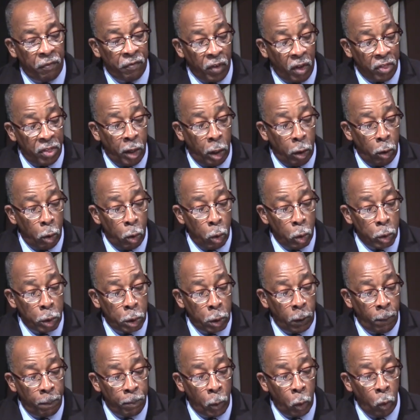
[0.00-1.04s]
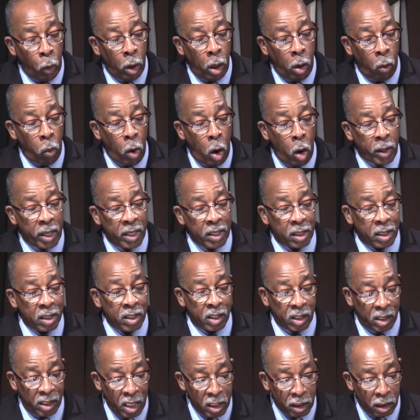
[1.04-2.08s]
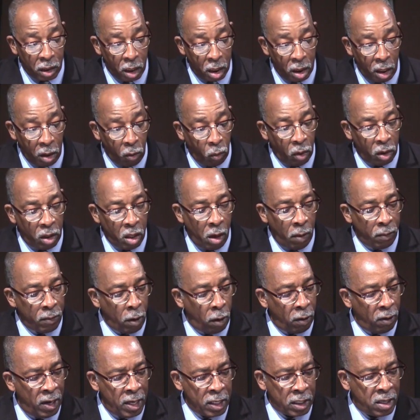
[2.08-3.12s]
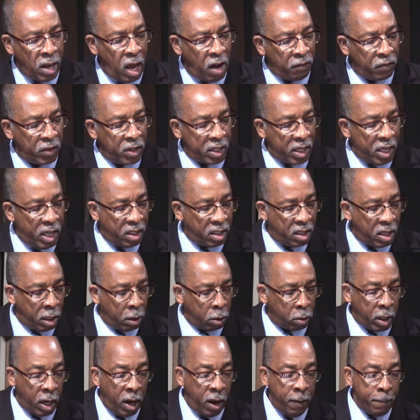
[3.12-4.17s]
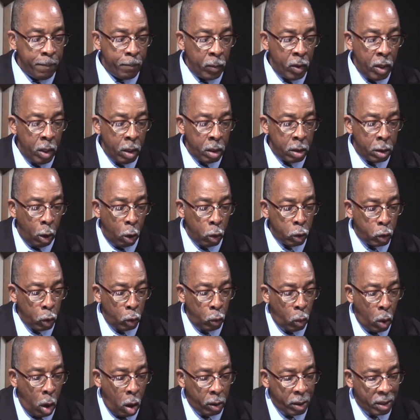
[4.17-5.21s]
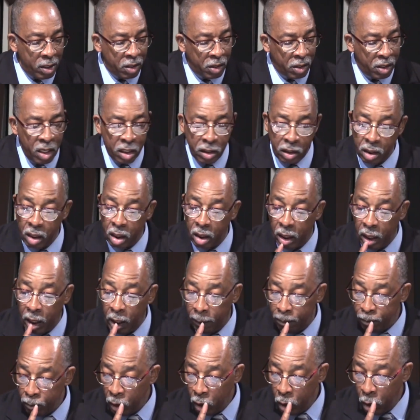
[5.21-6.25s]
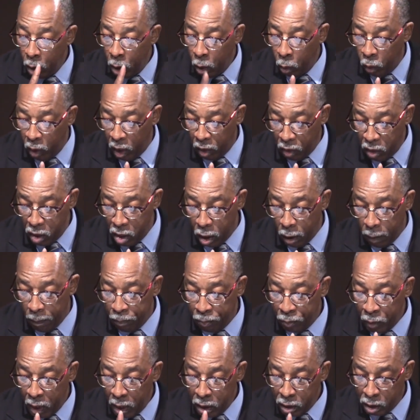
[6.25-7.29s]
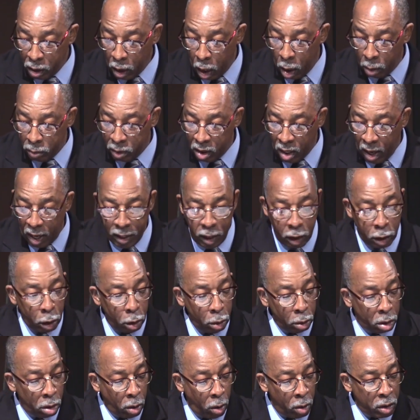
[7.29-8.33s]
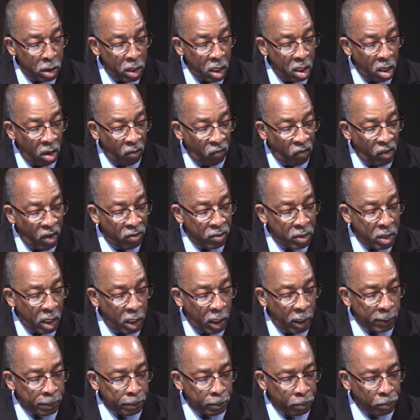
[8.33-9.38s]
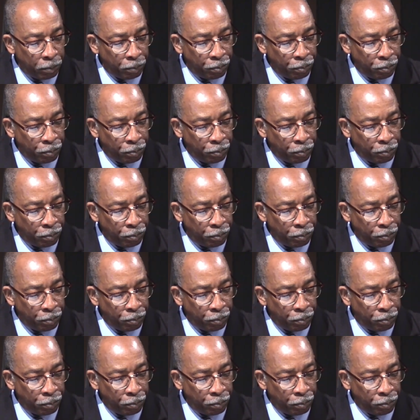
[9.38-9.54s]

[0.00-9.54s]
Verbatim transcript: for those who are walking consistently with him. Don't, let's not forget that, okay? Those who walk consistently with him. Psalms 92, 13, and 15.